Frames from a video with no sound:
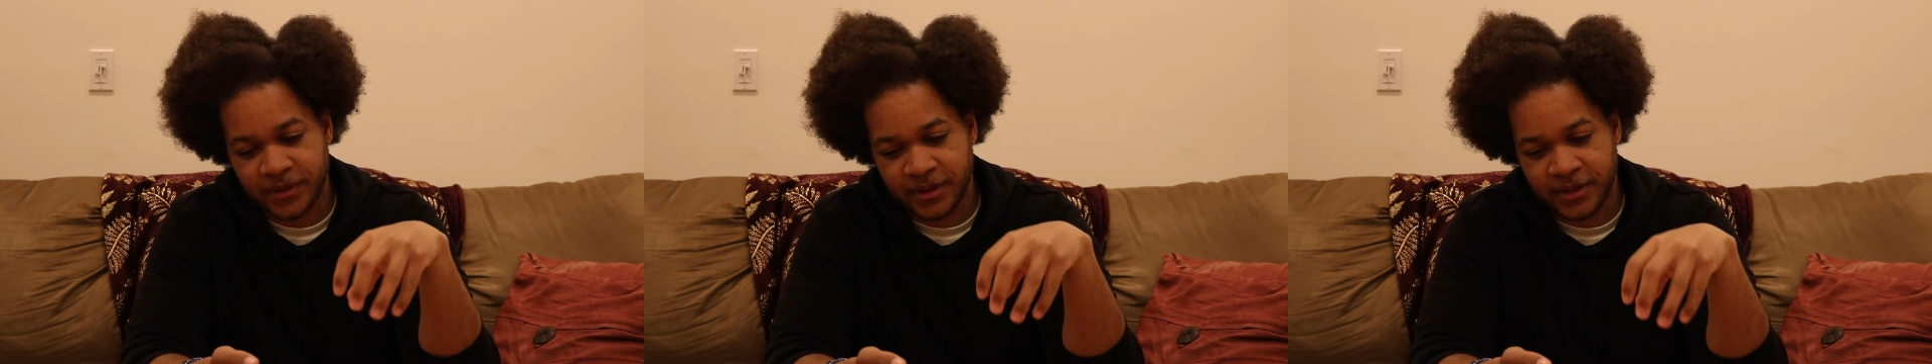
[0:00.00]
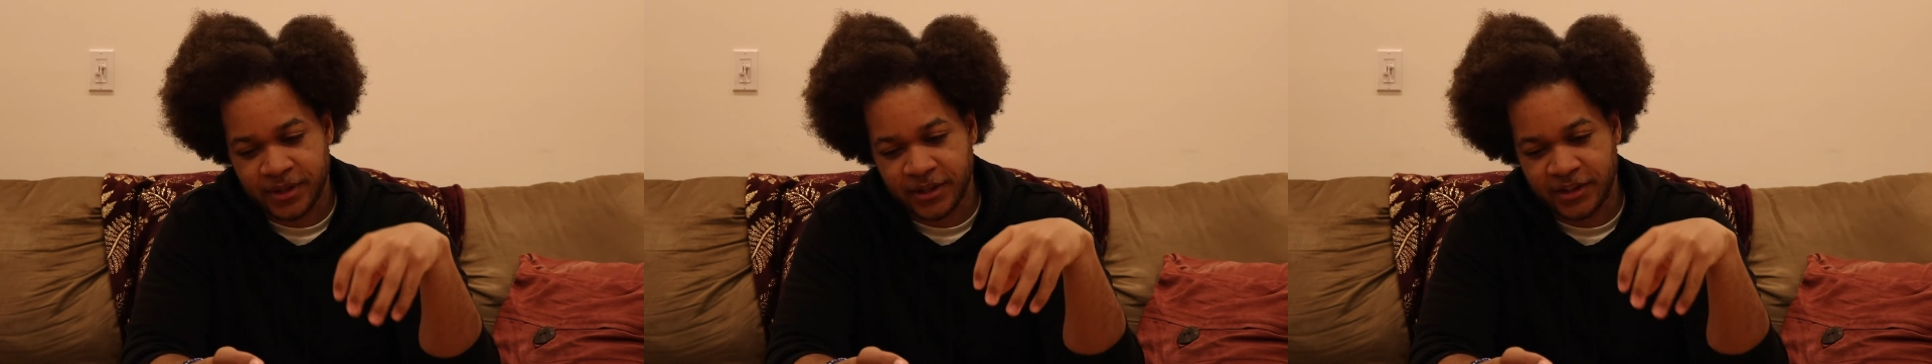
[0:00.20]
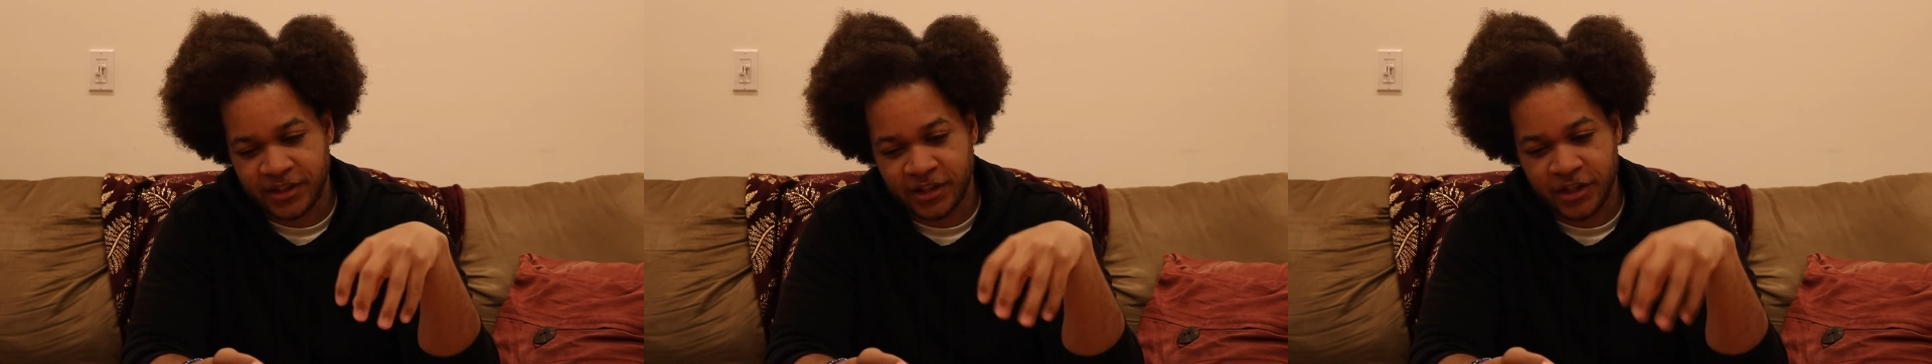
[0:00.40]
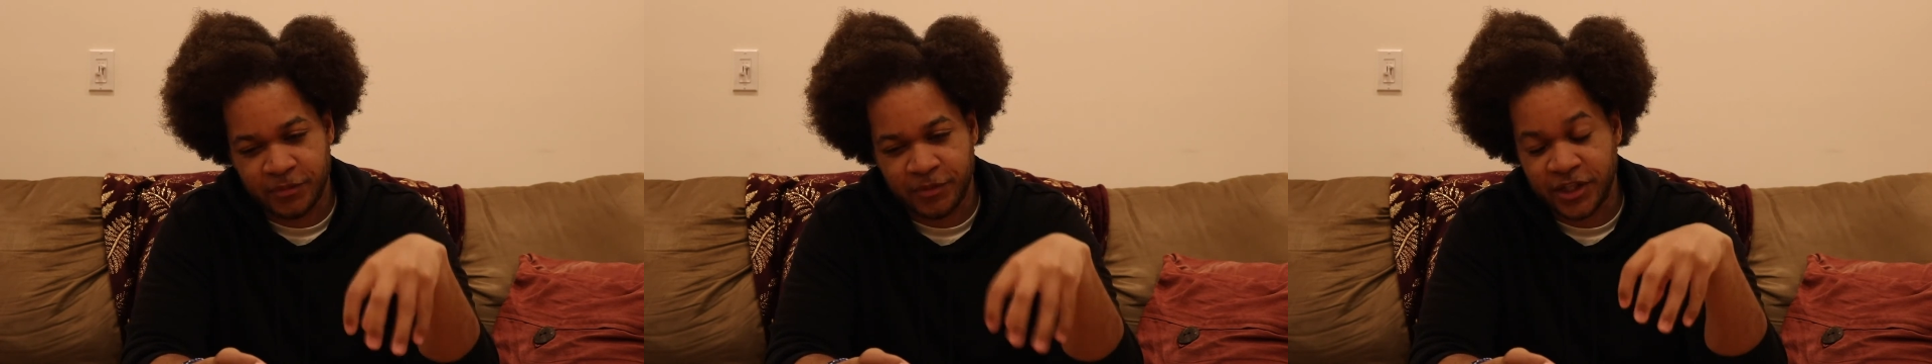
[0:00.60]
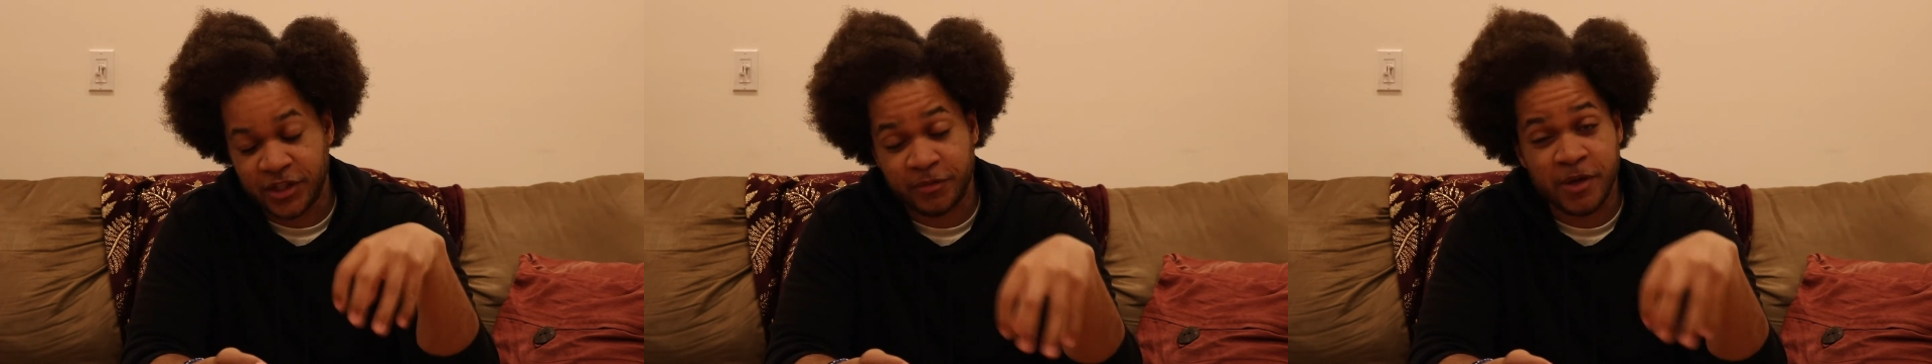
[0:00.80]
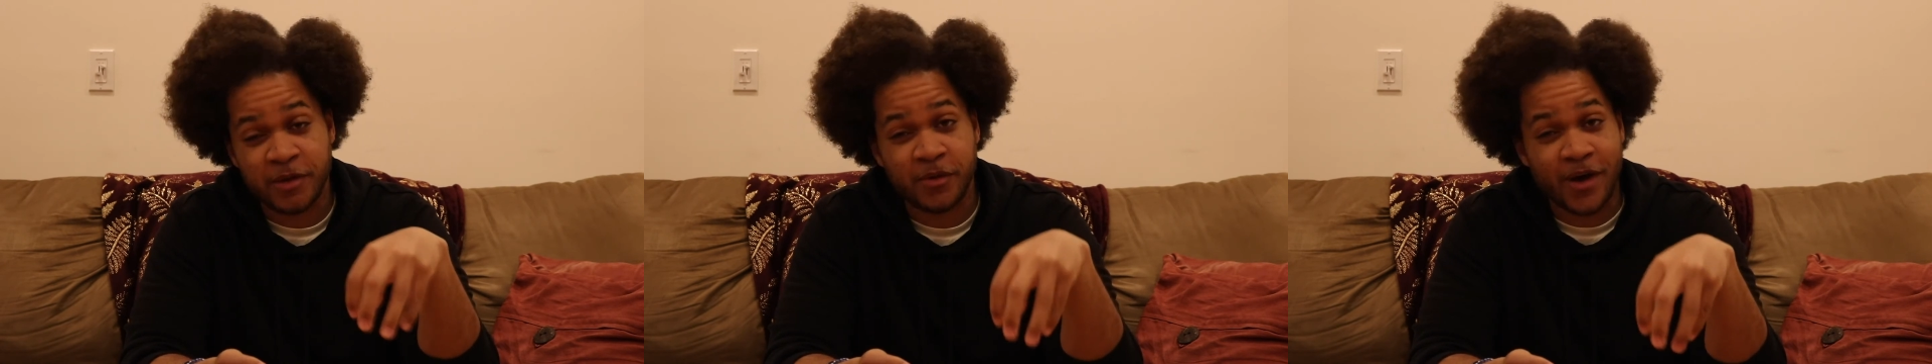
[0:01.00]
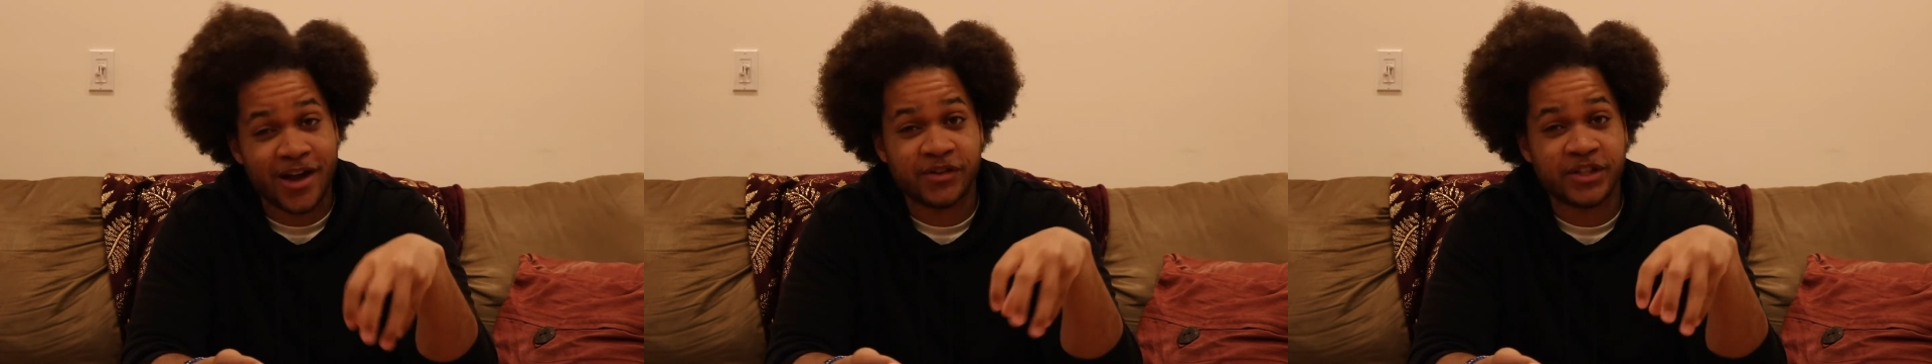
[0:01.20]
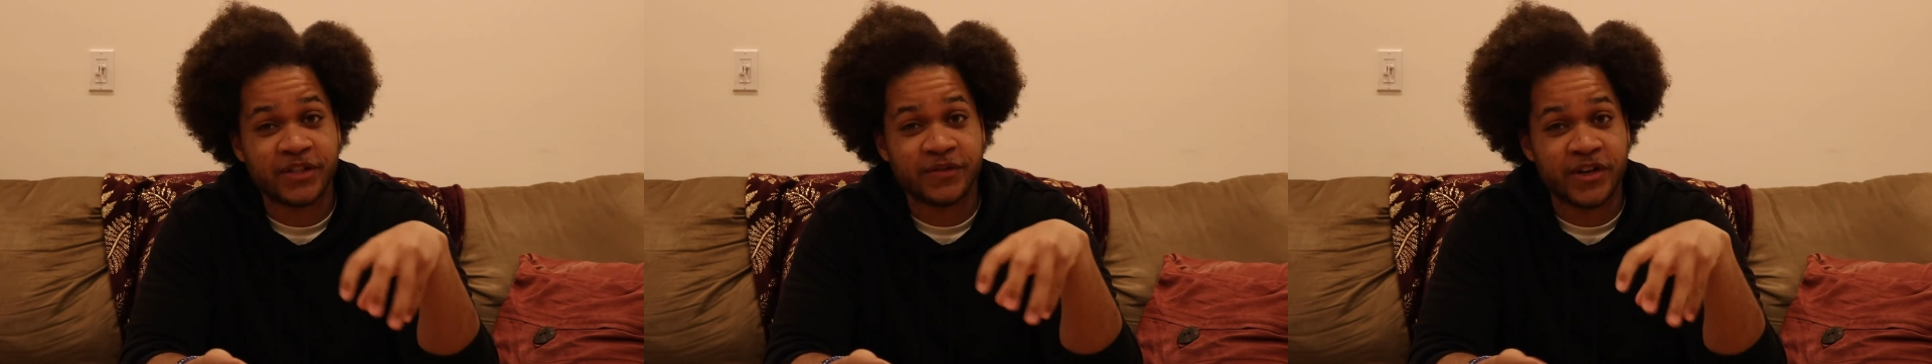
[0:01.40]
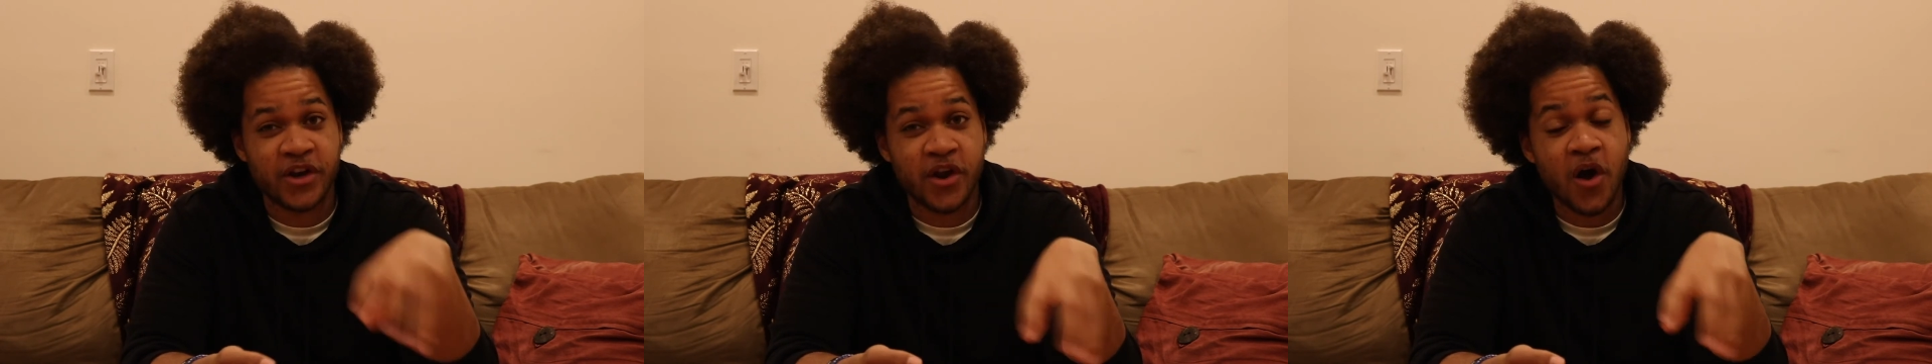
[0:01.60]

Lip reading: to these people I don't even